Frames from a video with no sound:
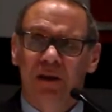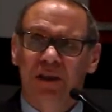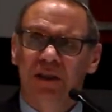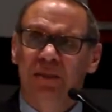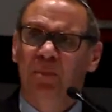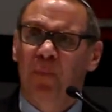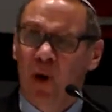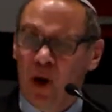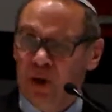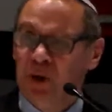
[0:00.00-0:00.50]

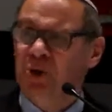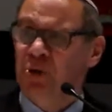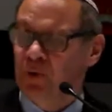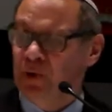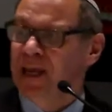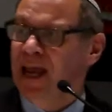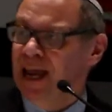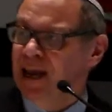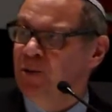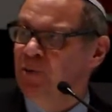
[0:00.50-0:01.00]
sparser
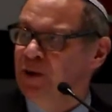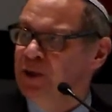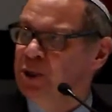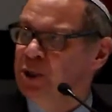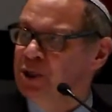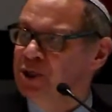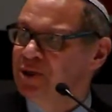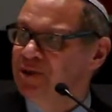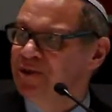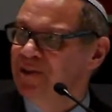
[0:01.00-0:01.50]

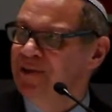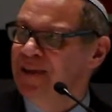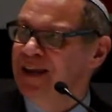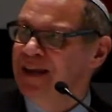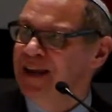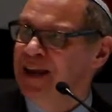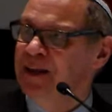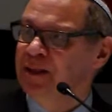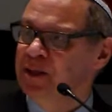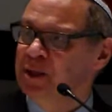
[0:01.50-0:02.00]
language
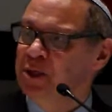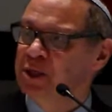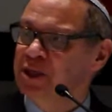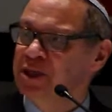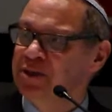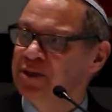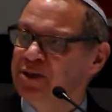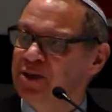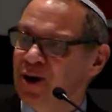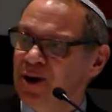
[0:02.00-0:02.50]
than English
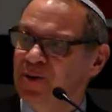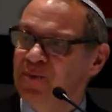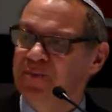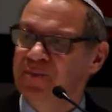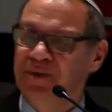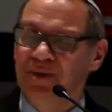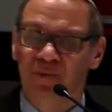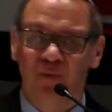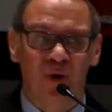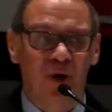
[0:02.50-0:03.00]
in
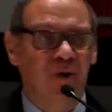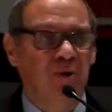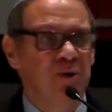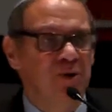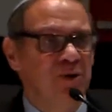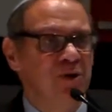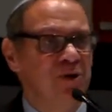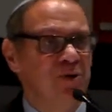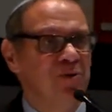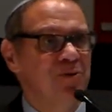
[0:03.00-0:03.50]
terms, words
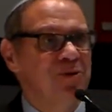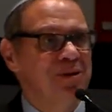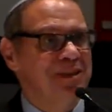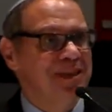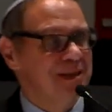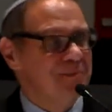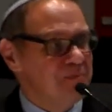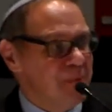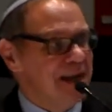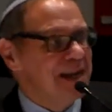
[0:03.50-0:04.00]
are
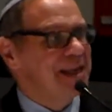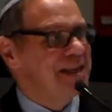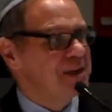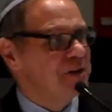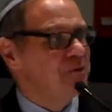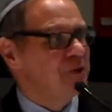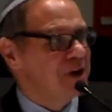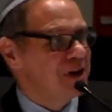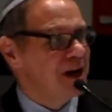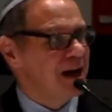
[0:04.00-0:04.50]
used in many
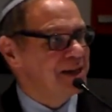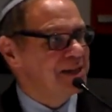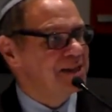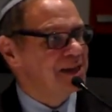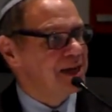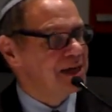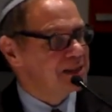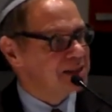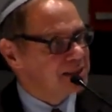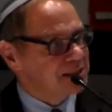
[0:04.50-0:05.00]
different
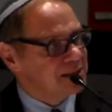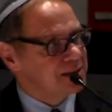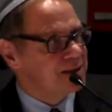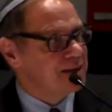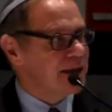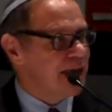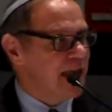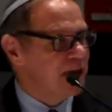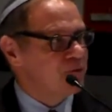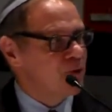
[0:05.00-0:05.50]
contexts, and
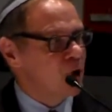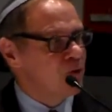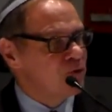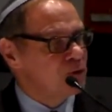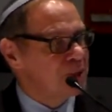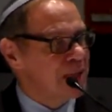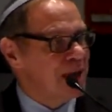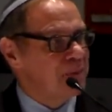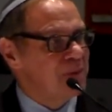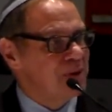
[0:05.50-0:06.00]
they have
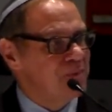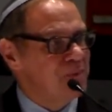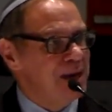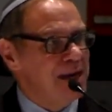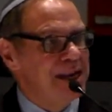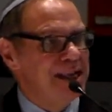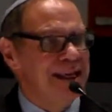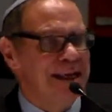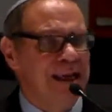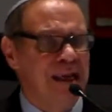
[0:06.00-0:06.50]
overlapping
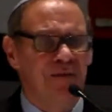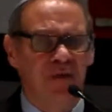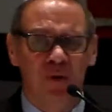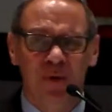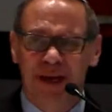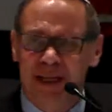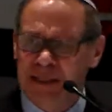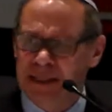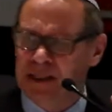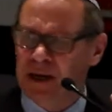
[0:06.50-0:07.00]
meaning and give
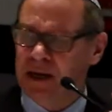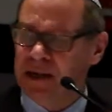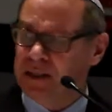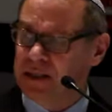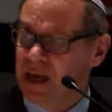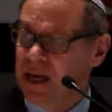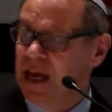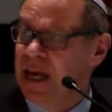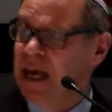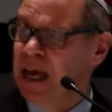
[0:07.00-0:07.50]
you
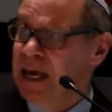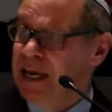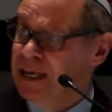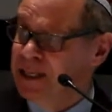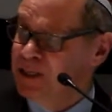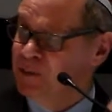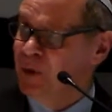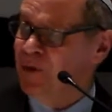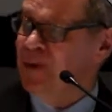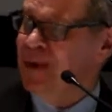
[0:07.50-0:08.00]
insight
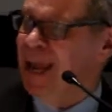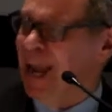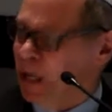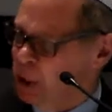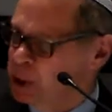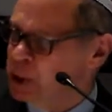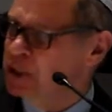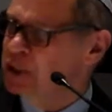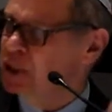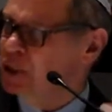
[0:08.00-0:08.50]
into what the
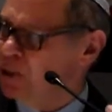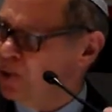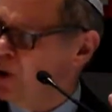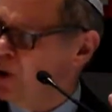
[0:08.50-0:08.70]
ancients